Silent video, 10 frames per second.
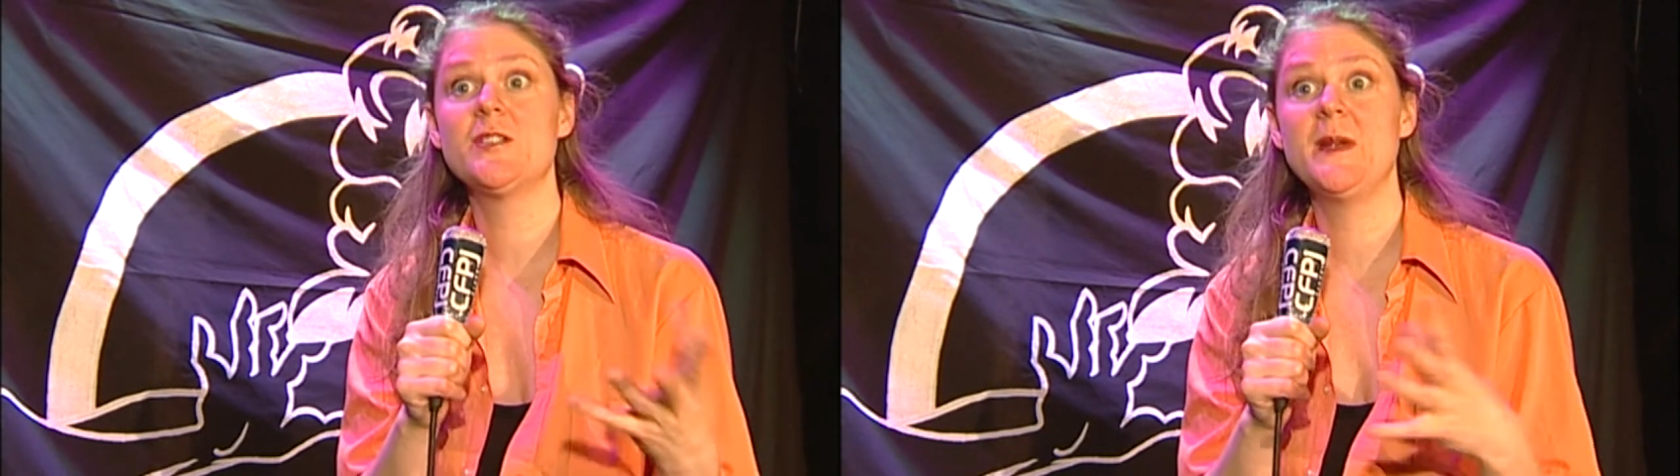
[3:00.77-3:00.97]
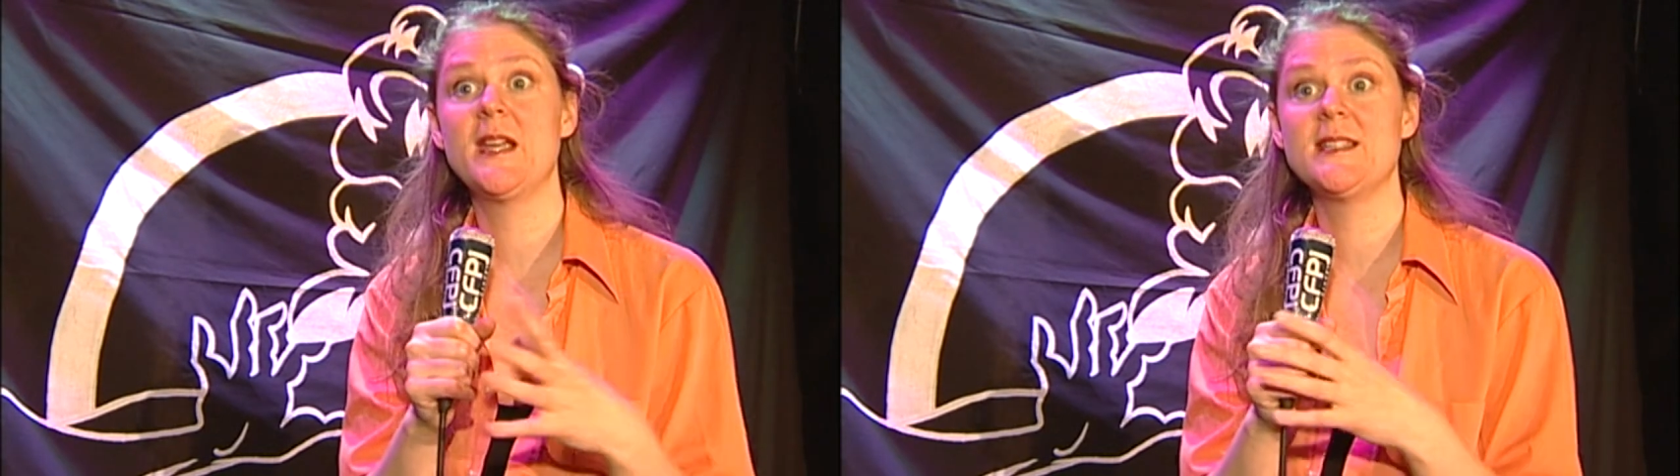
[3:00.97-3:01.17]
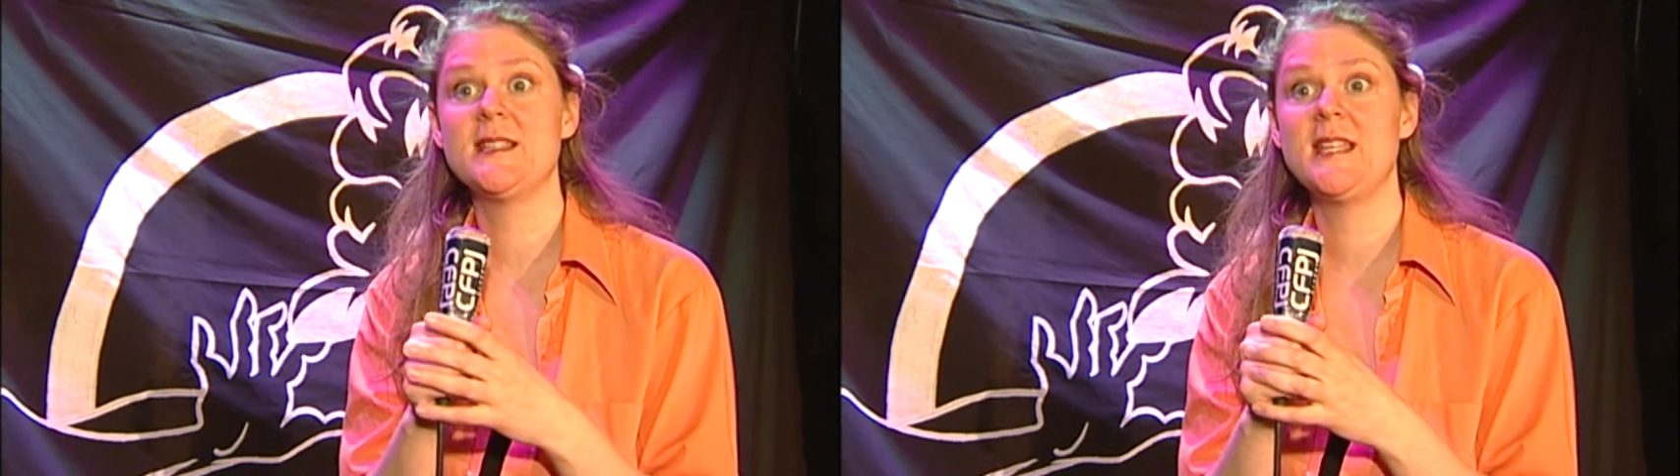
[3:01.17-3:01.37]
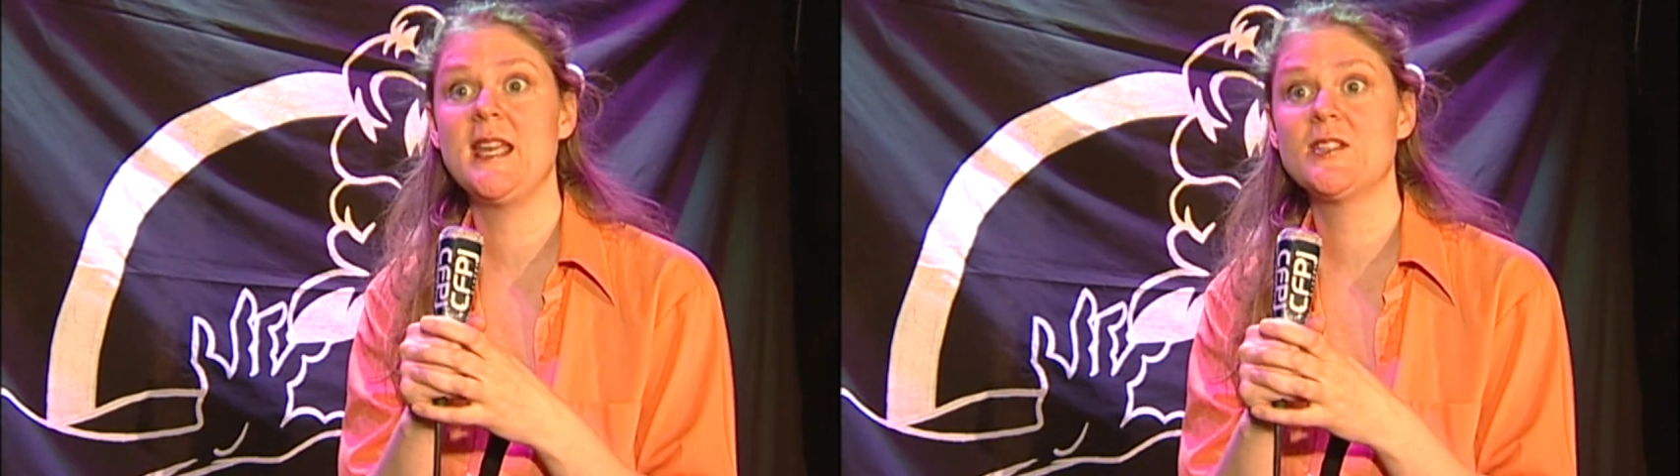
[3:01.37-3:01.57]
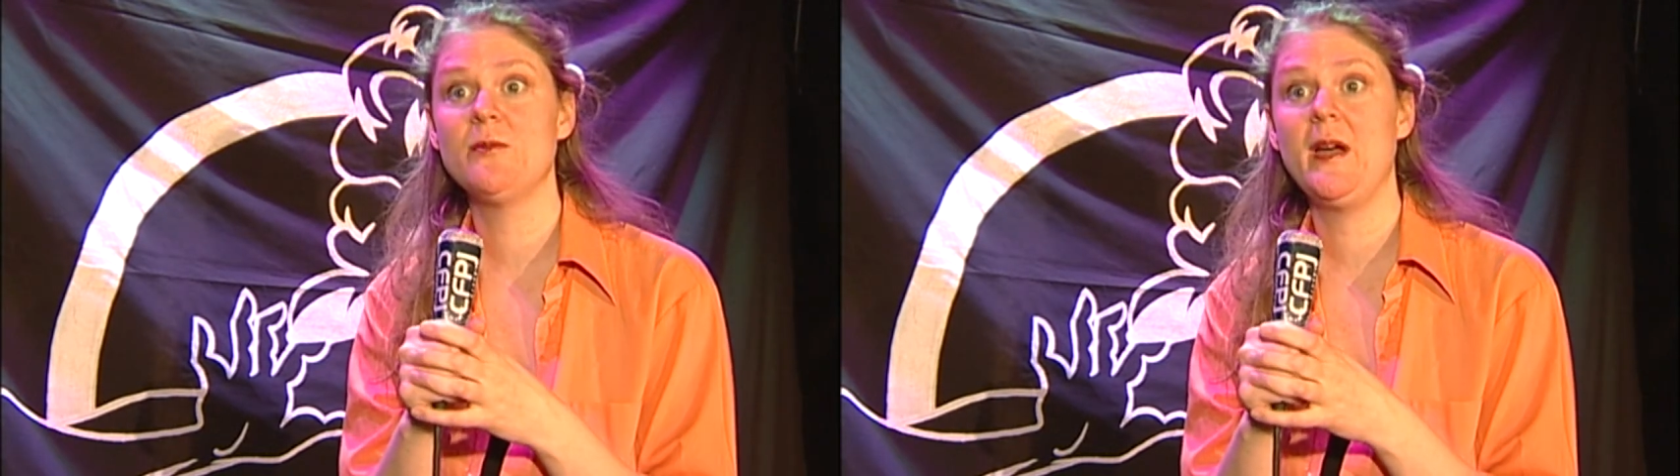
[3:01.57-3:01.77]
because it
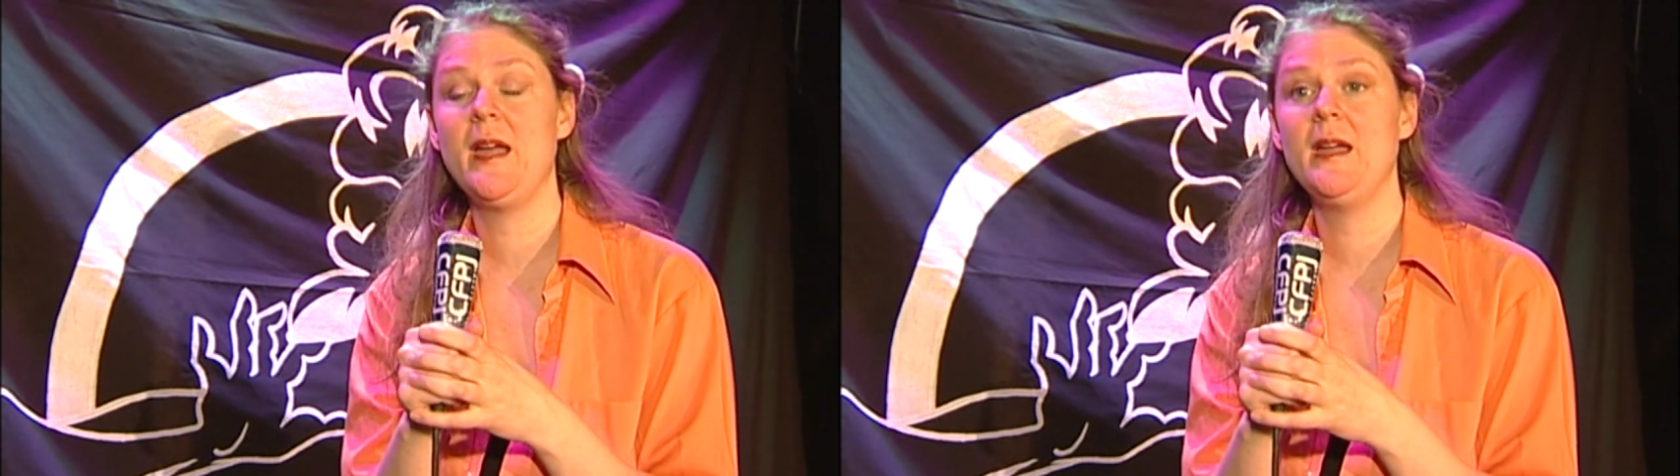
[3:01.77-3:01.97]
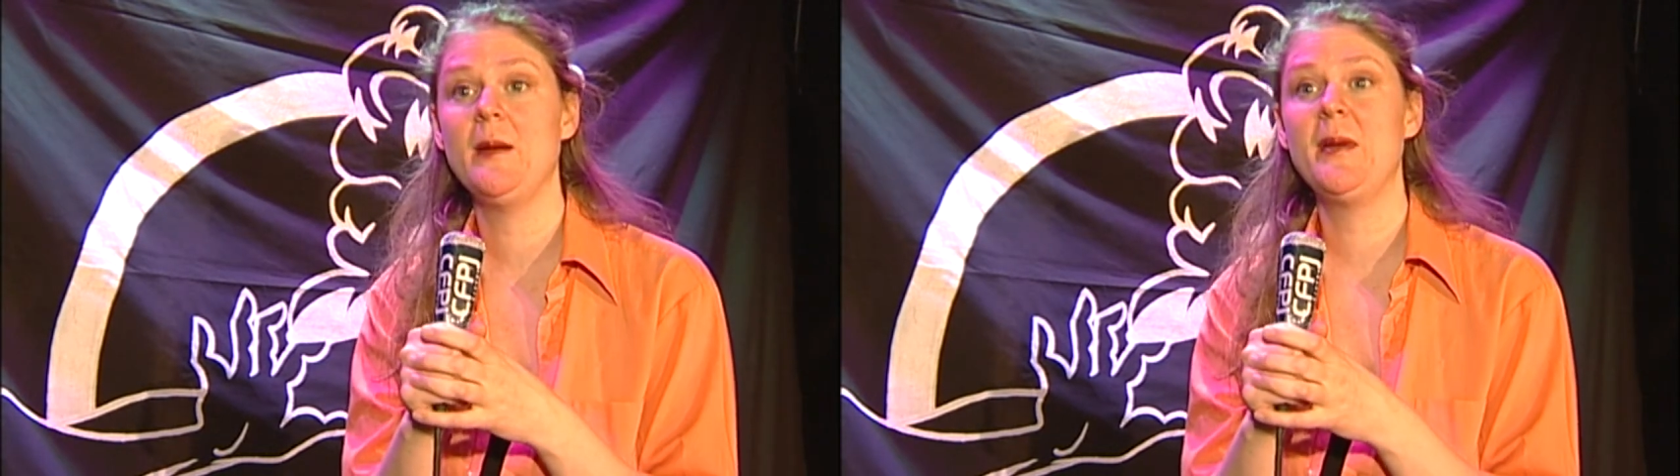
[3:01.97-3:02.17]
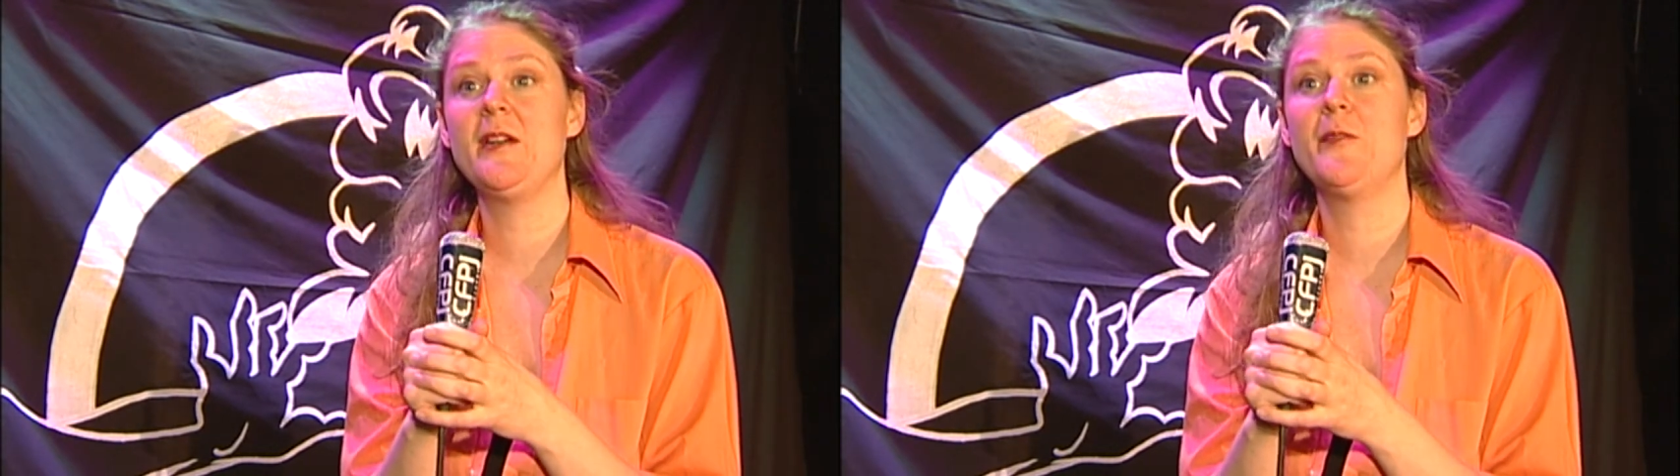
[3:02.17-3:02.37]
takes away a bit